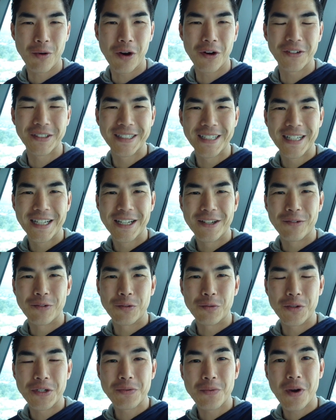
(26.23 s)
Well,
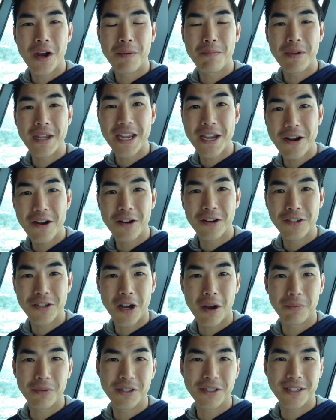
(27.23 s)
the reason why I'm here on
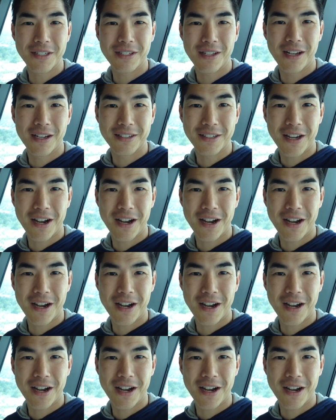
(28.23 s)
top of this uh,